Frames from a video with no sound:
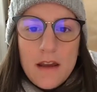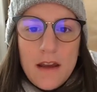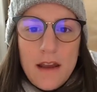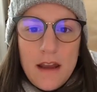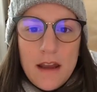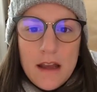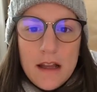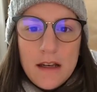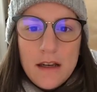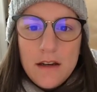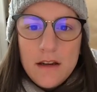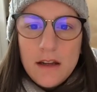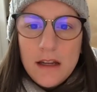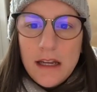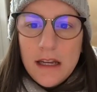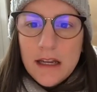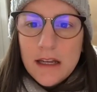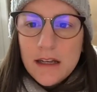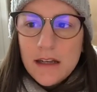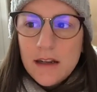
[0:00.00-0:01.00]
and
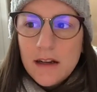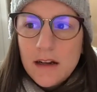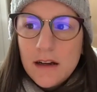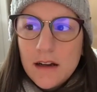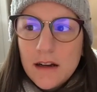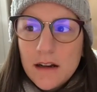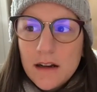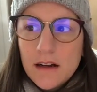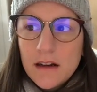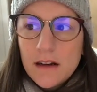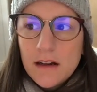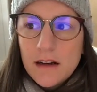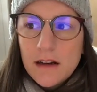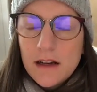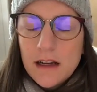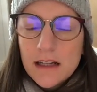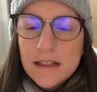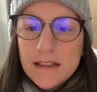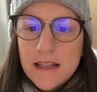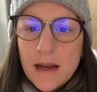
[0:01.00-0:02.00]
a
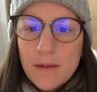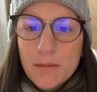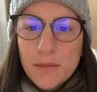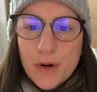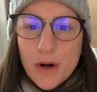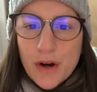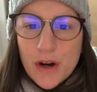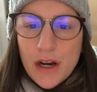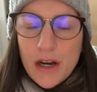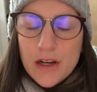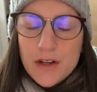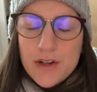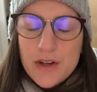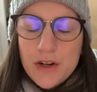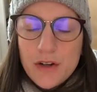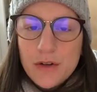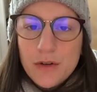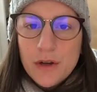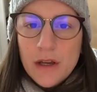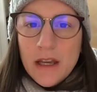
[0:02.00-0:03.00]
contemporary
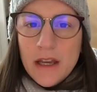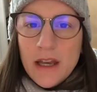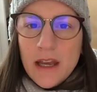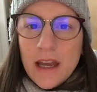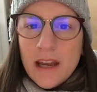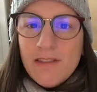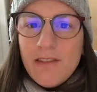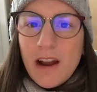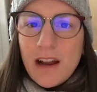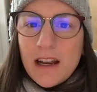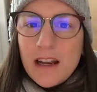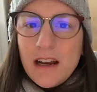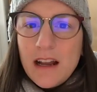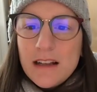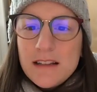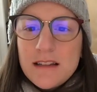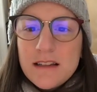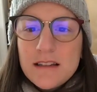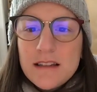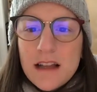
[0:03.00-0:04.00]
issue. It
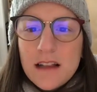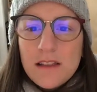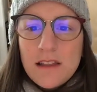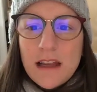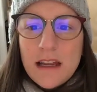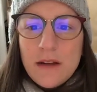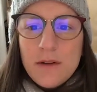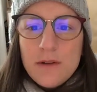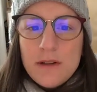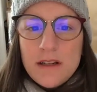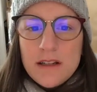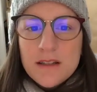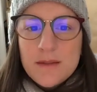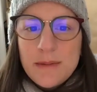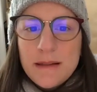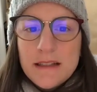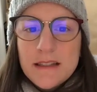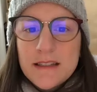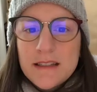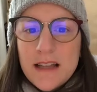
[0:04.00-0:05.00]
recognizes that language has
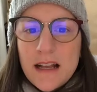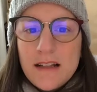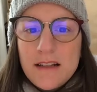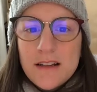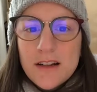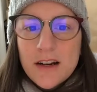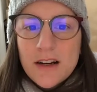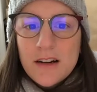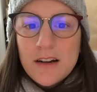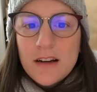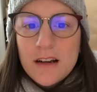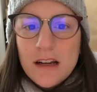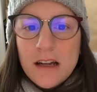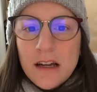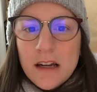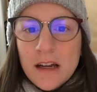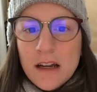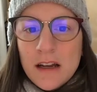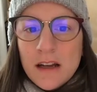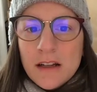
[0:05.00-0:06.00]
been centered
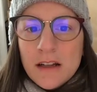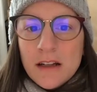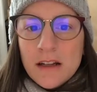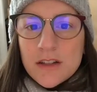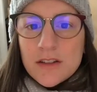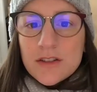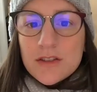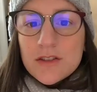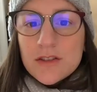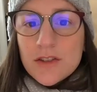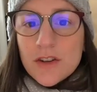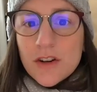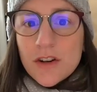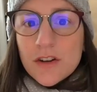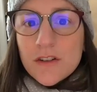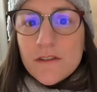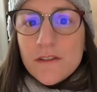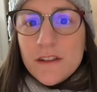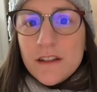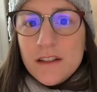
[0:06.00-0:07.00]
to
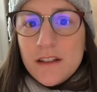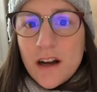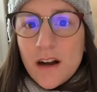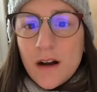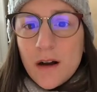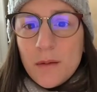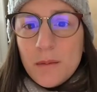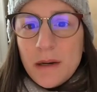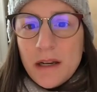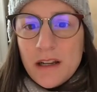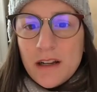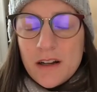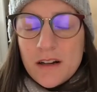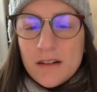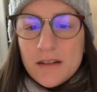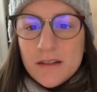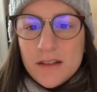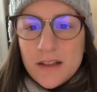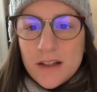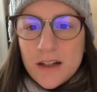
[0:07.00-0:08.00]
serve the dominant
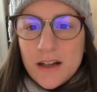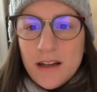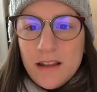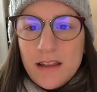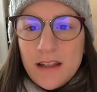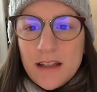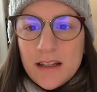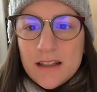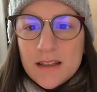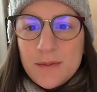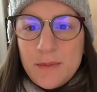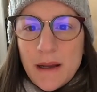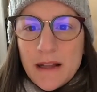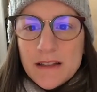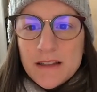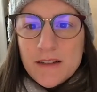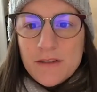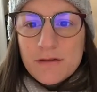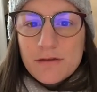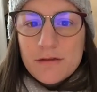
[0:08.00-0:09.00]
culture at the
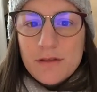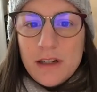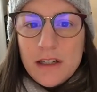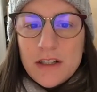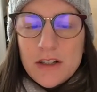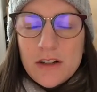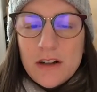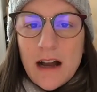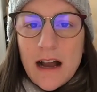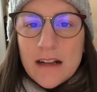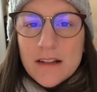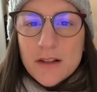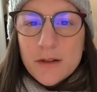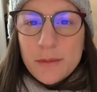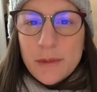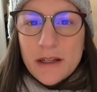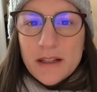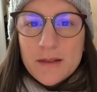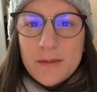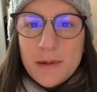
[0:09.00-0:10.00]
expense of rich classroom
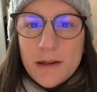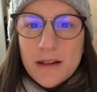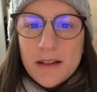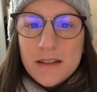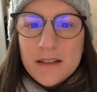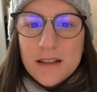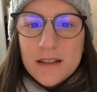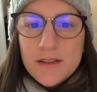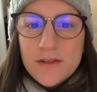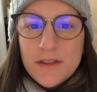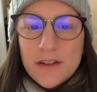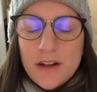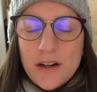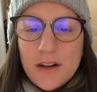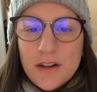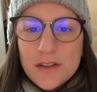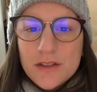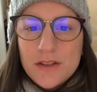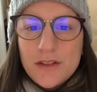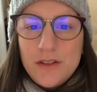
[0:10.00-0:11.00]
experiences for
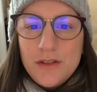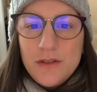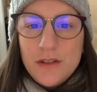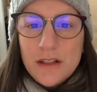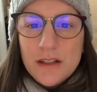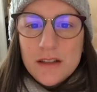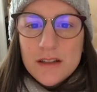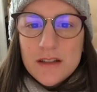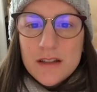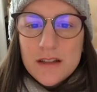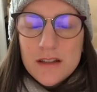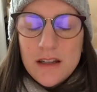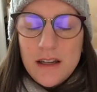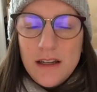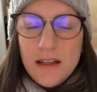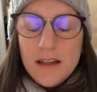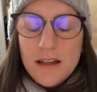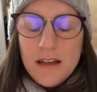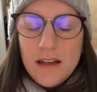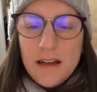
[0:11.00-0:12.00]
all students.
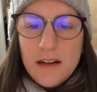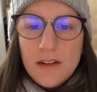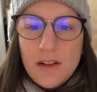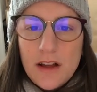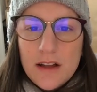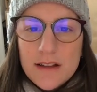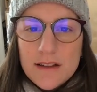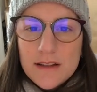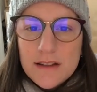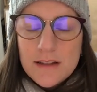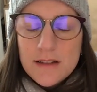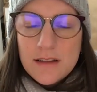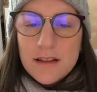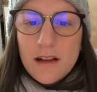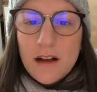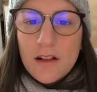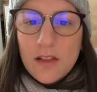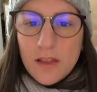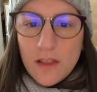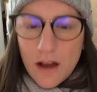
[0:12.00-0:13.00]
And a
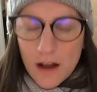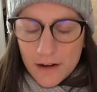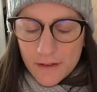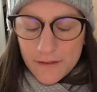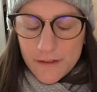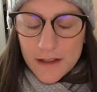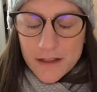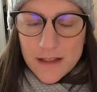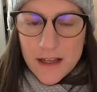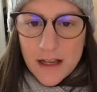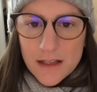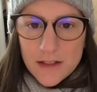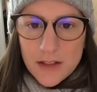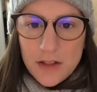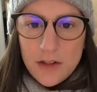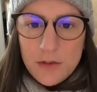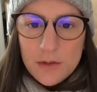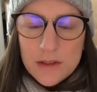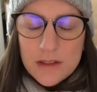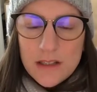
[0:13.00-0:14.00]
lot of this has to
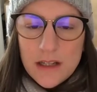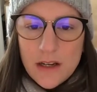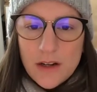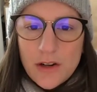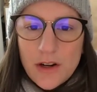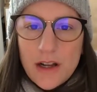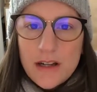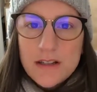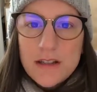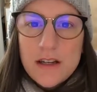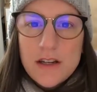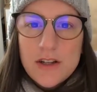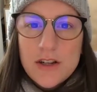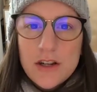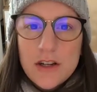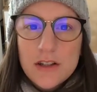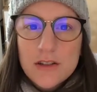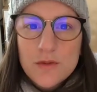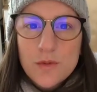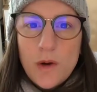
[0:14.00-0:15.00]
do with
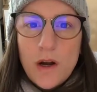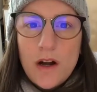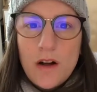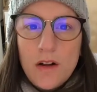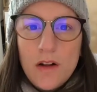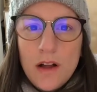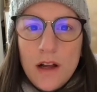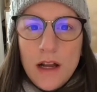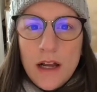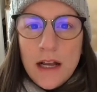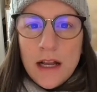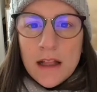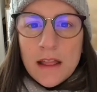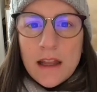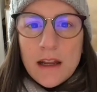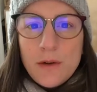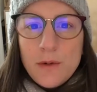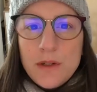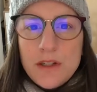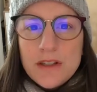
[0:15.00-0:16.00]
standardization as well.
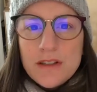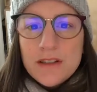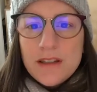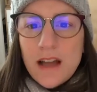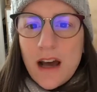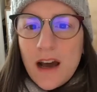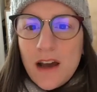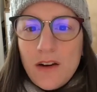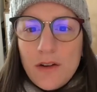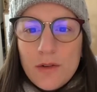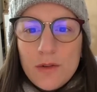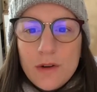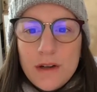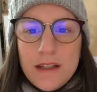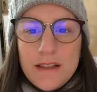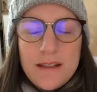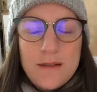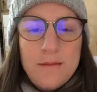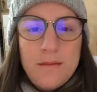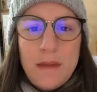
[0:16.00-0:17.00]
Language is not
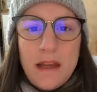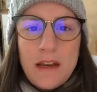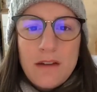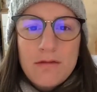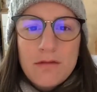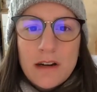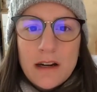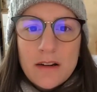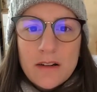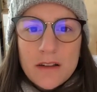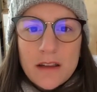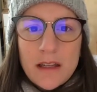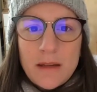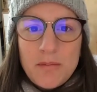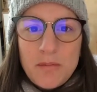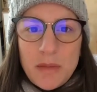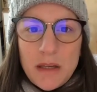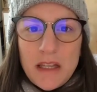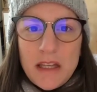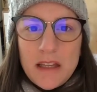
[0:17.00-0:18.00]
always and may rarely
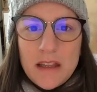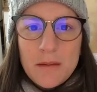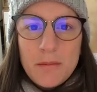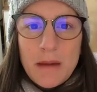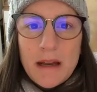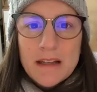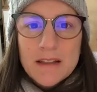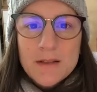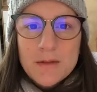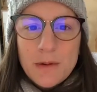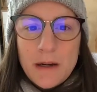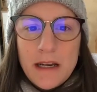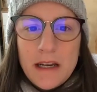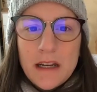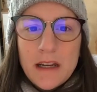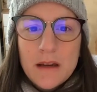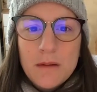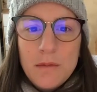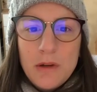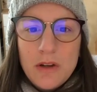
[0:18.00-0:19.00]
be the best way to
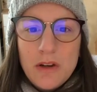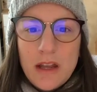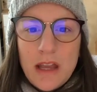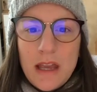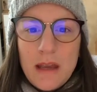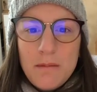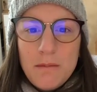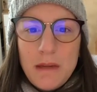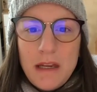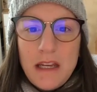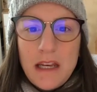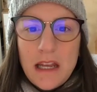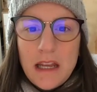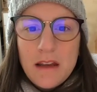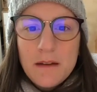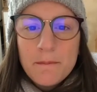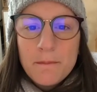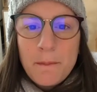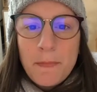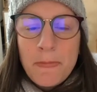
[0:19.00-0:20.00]
communicate
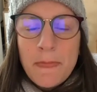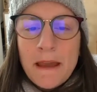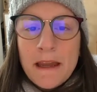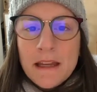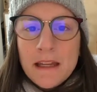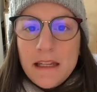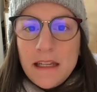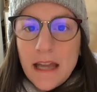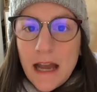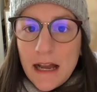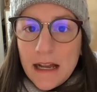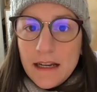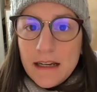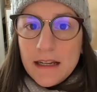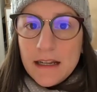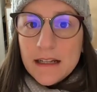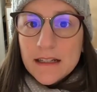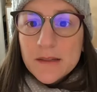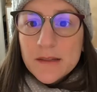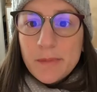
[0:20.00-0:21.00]
meaning. Yet
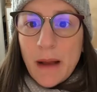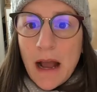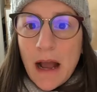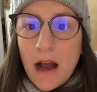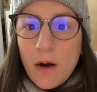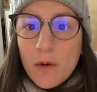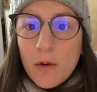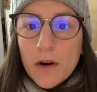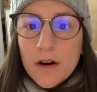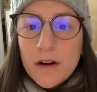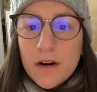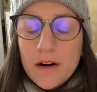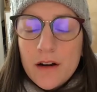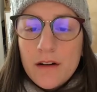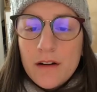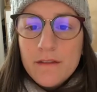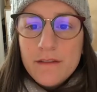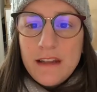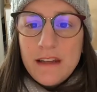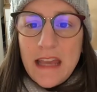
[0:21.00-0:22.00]
its power
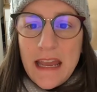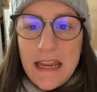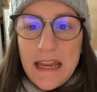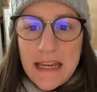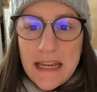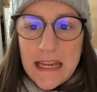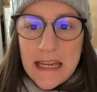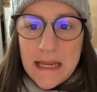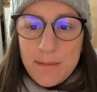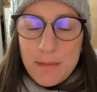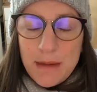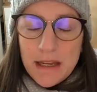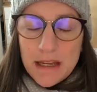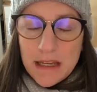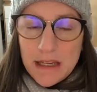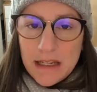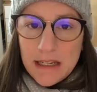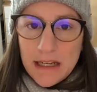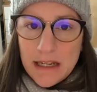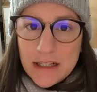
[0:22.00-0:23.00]
of
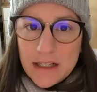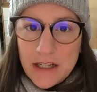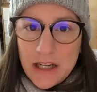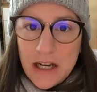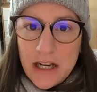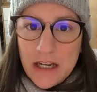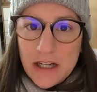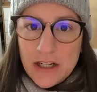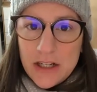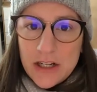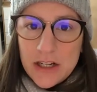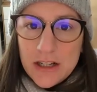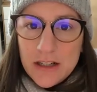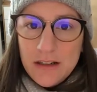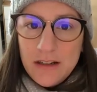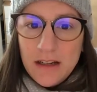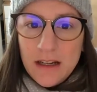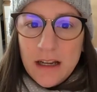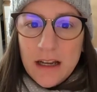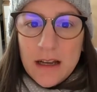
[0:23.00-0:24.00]
gatekeeping in
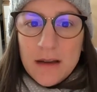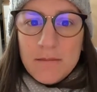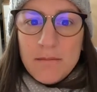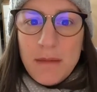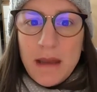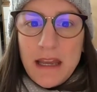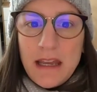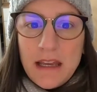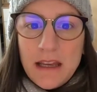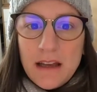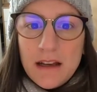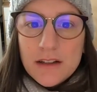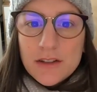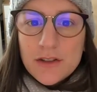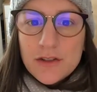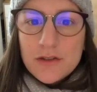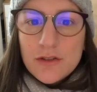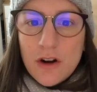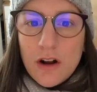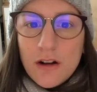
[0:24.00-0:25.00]
education make it a
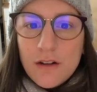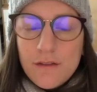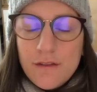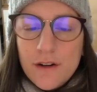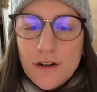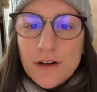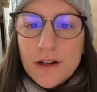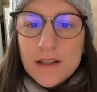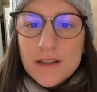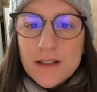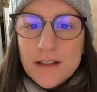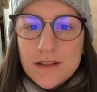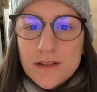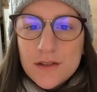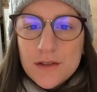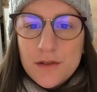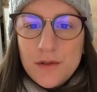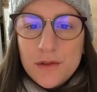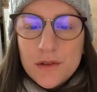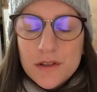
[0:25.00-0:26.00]
strong focus in
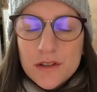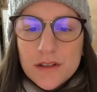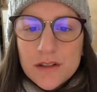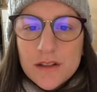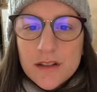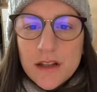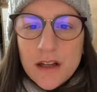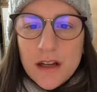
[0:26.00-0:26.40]
schools.